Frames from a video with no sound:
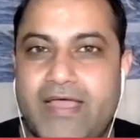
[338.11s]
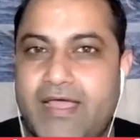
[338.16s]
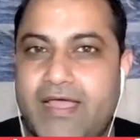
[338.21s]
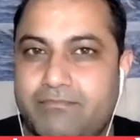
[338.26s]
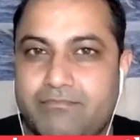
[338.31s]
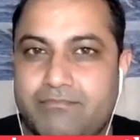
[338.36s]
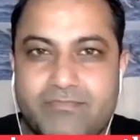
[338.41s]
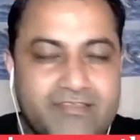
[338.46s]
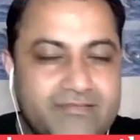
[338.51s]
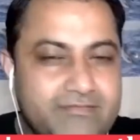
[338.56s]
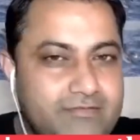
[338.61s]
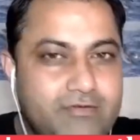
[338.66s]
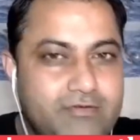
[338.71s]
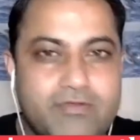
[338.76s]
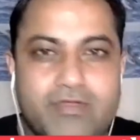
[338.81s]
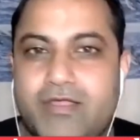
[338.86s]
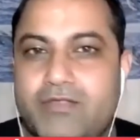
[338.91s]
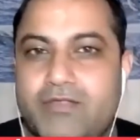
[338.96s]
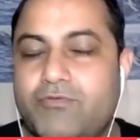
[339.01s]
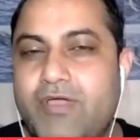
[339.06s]
I'm just
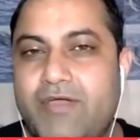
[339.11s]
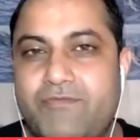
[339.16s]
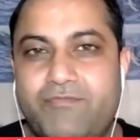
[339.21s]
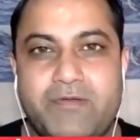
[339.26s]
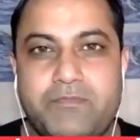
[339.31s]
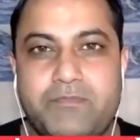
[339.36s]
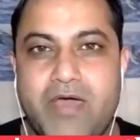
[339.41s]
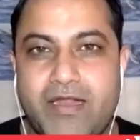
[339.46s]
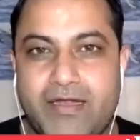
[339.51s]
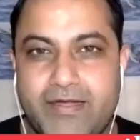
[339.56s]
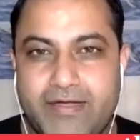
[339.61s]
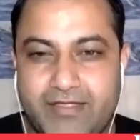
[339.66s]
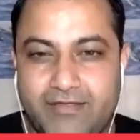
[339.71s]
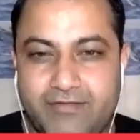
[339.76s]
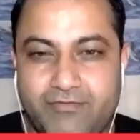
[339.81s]
gonna do affiliate marketing.